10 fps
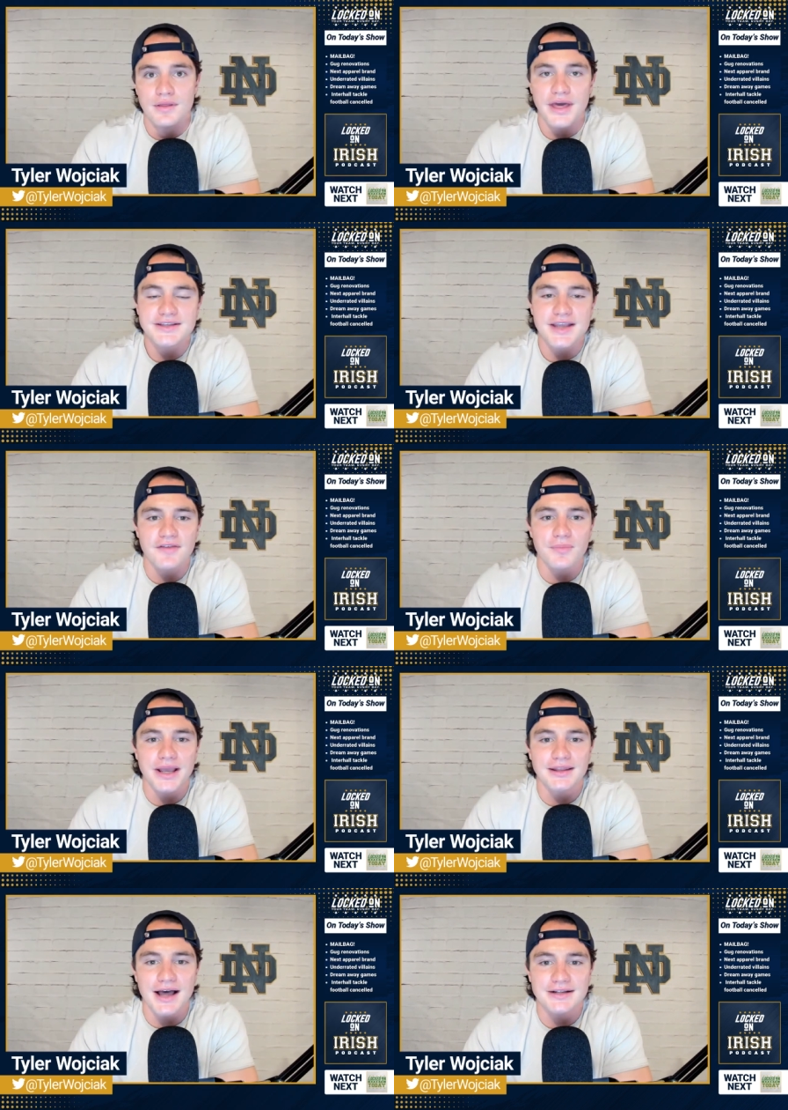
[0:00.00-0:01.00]
Thanks again for
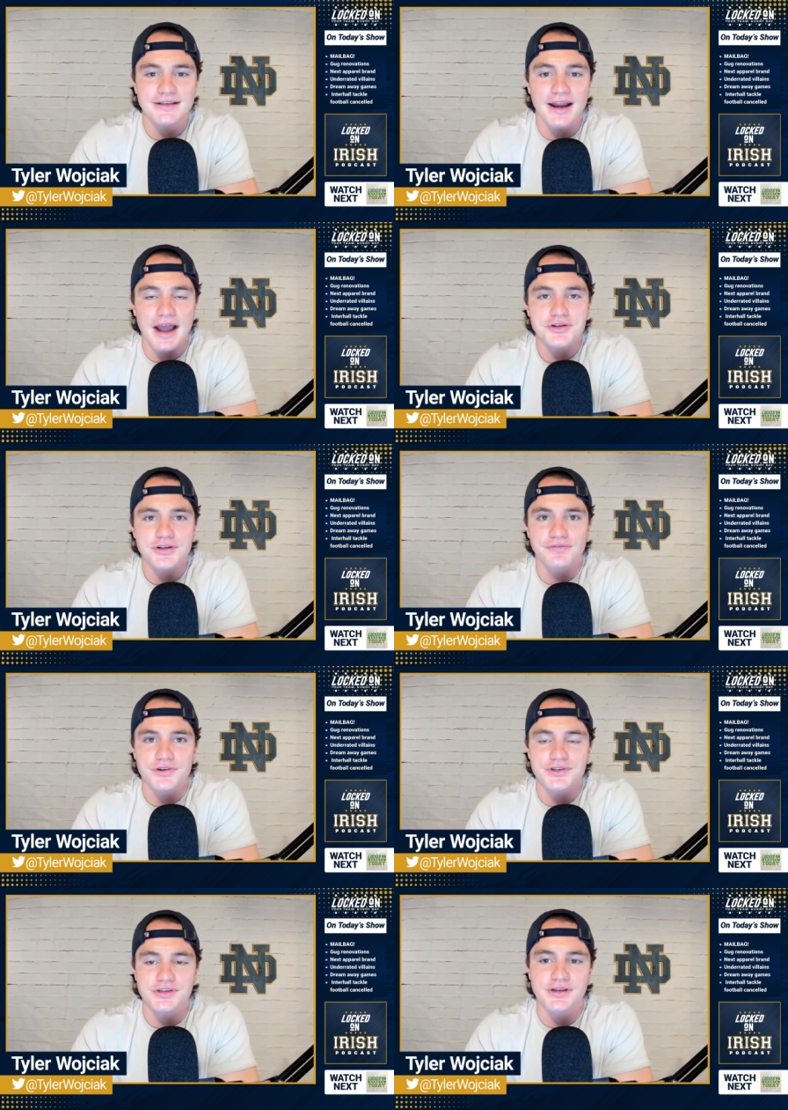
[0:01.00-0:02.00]
making Locked On Irish your
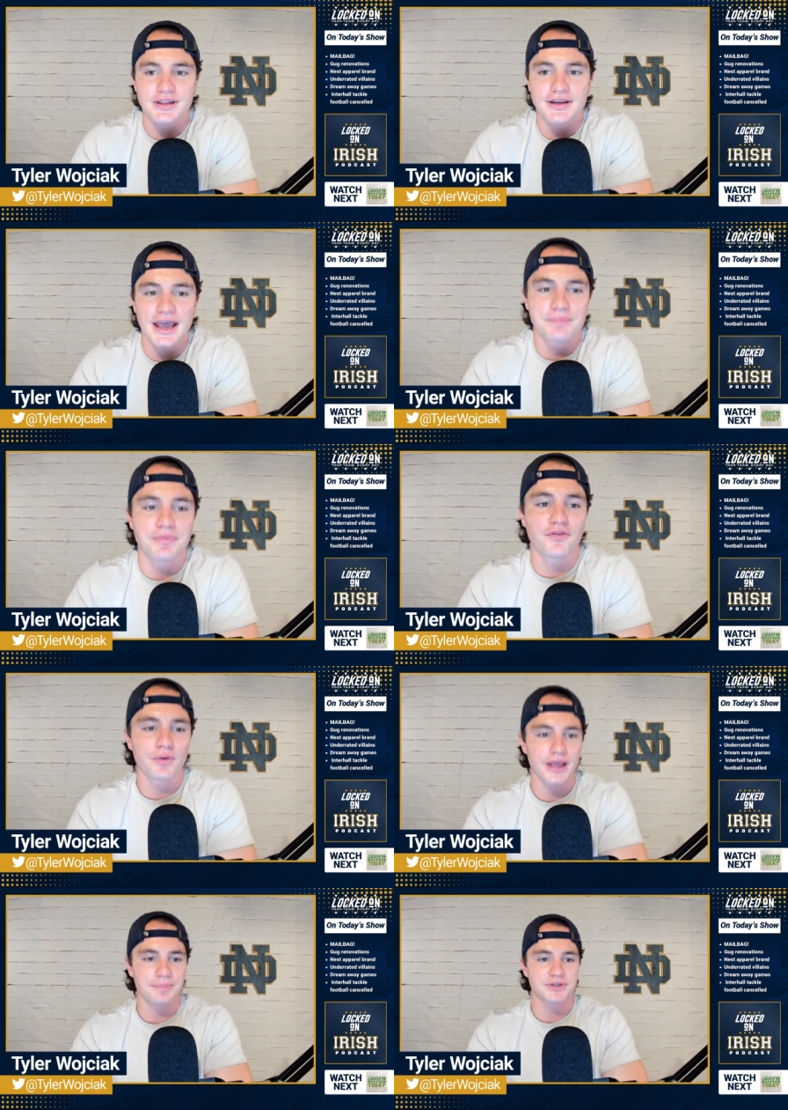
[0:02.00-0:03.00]
first listen of the day.
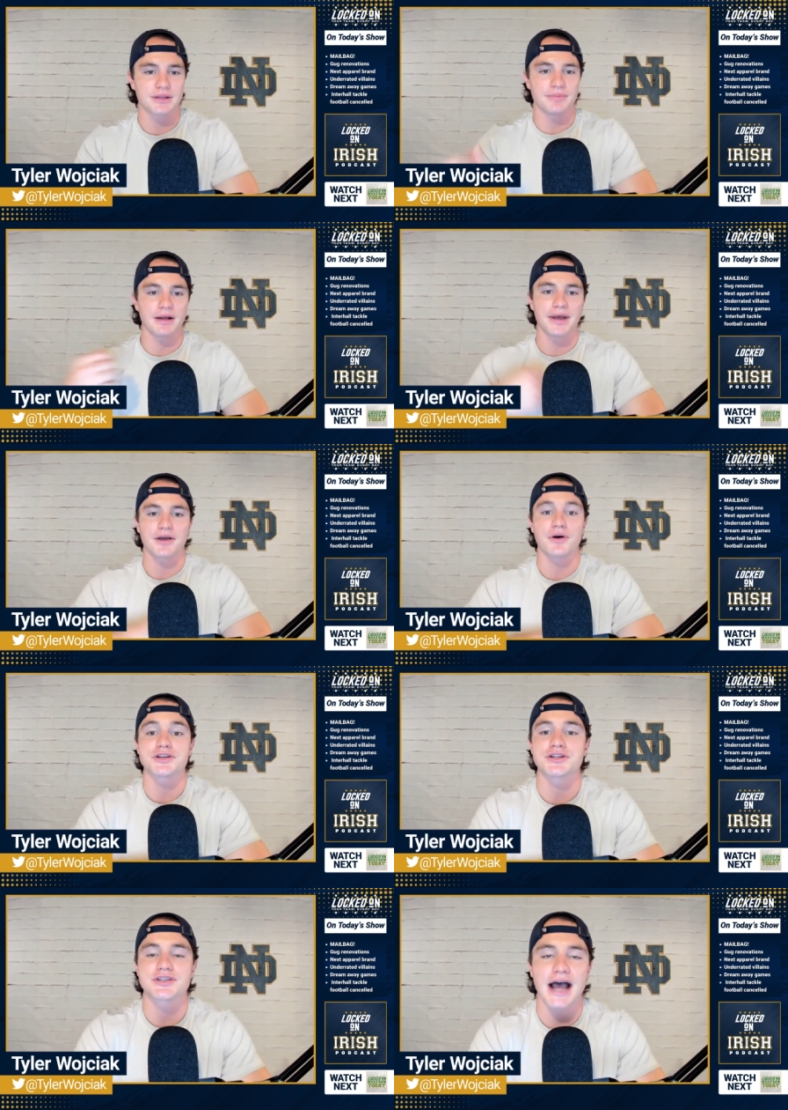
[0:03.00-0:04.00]
Before we get to the mailbag
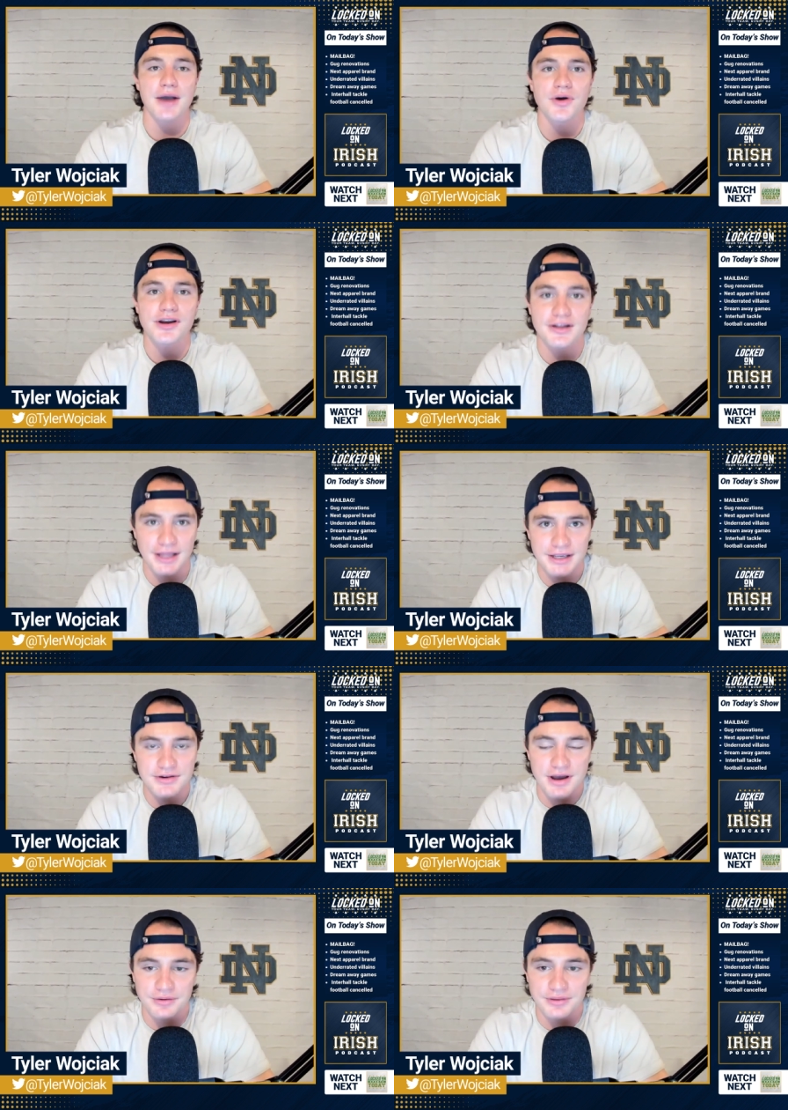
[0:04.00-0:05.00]
questions, I wanted to let
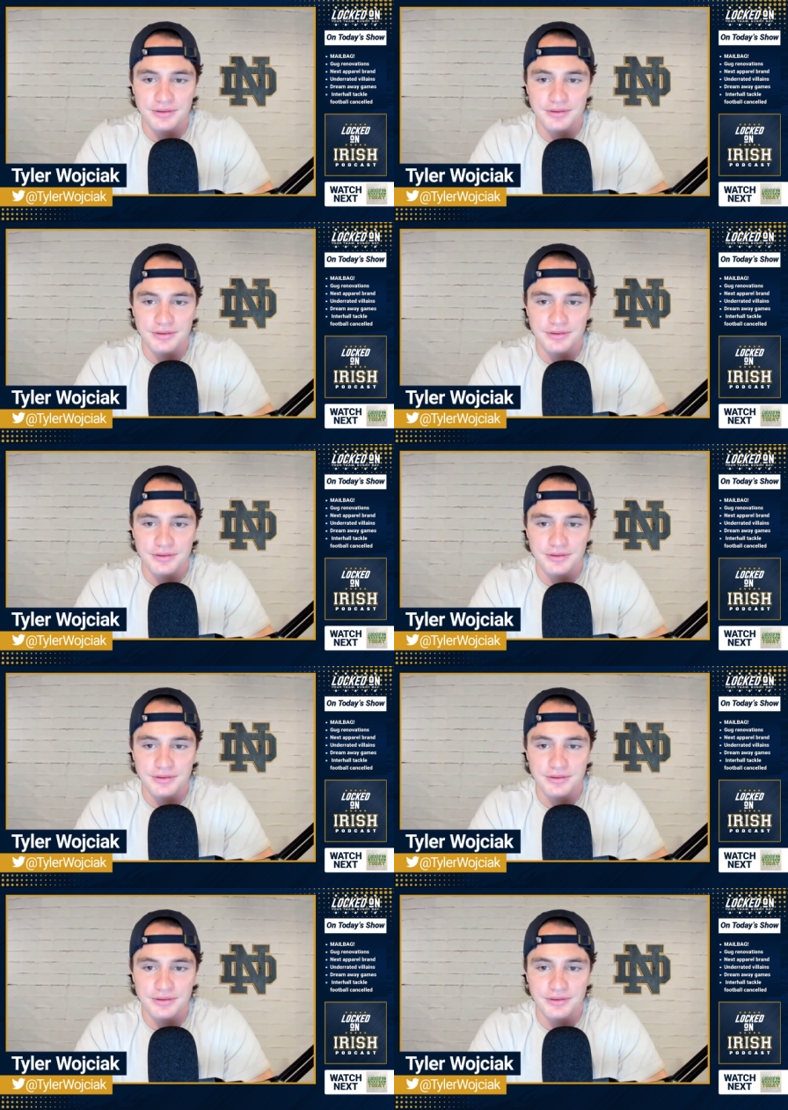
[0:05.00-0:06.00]
you know that Locked On's
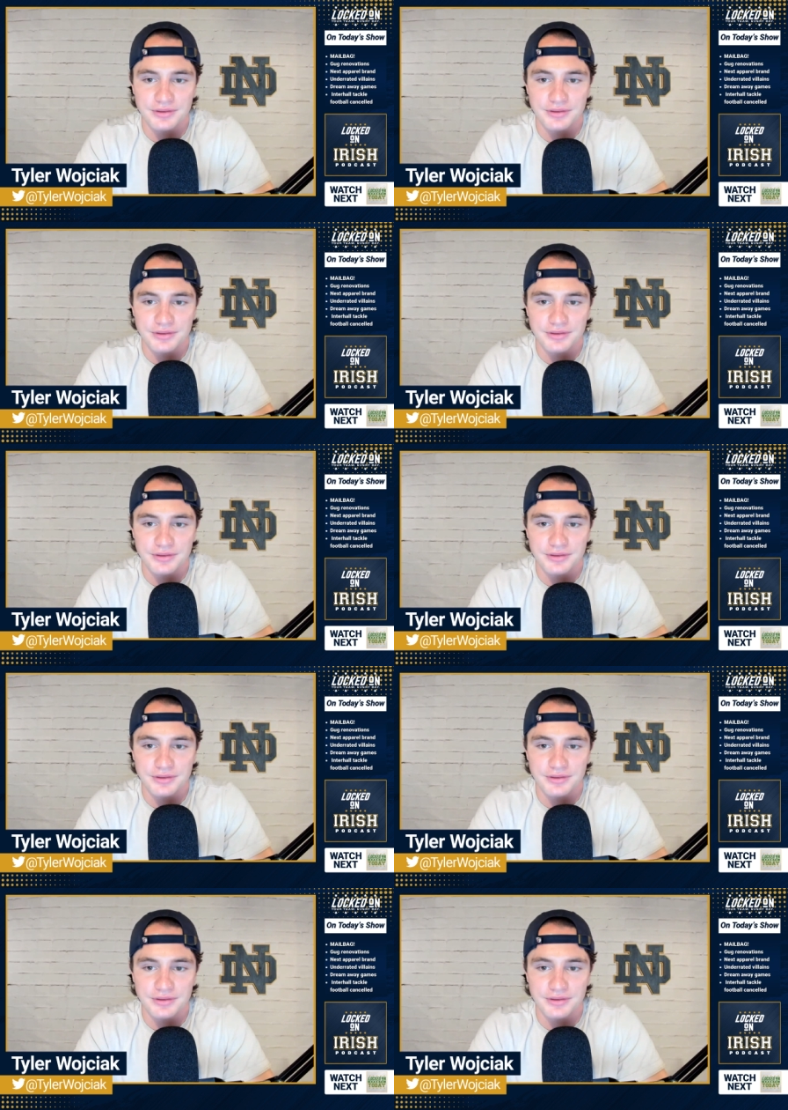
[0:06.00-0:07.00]
N B A mock draft
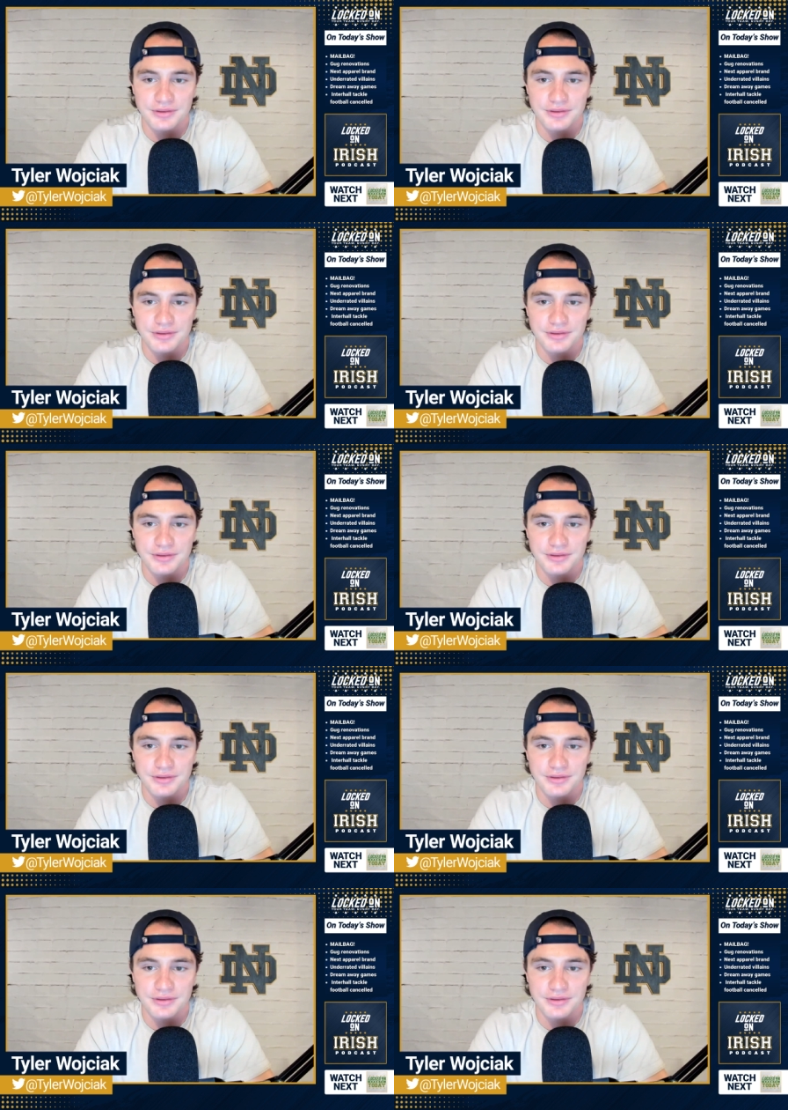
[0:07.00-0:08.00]
special is here, and it's
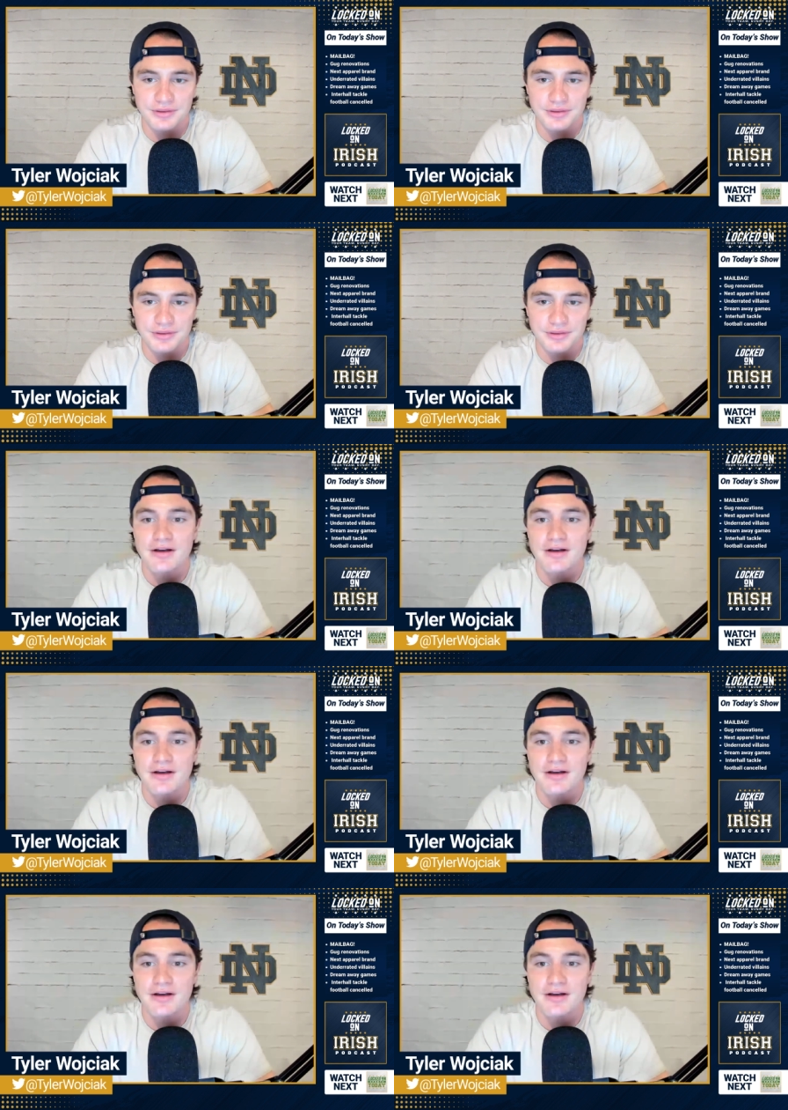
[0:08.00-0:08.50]
bigger than ever.